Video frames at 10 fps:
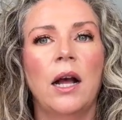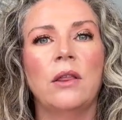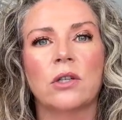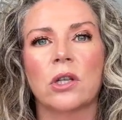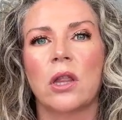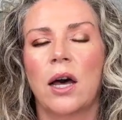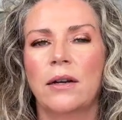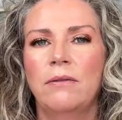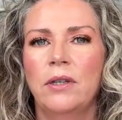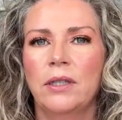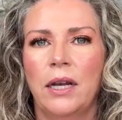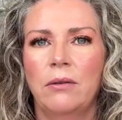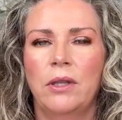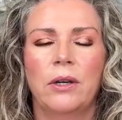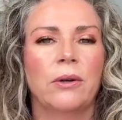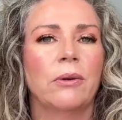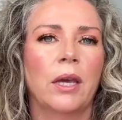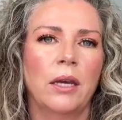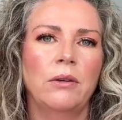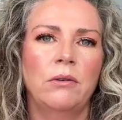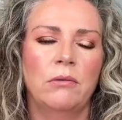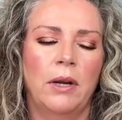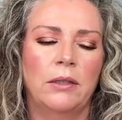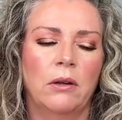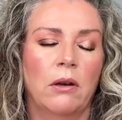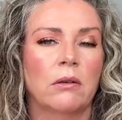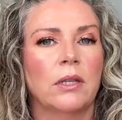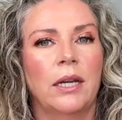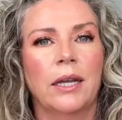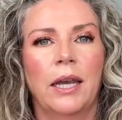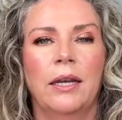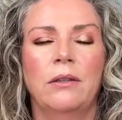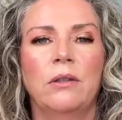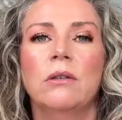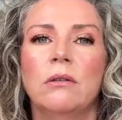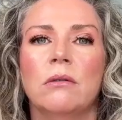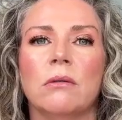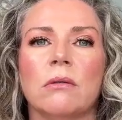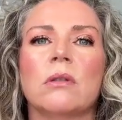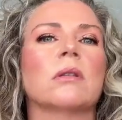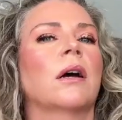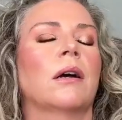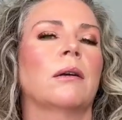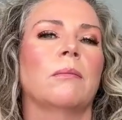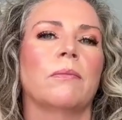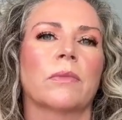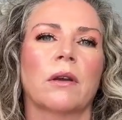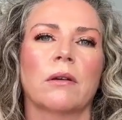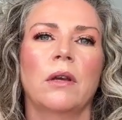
And there's a lot of us out there who can't use retinols and can't use, um,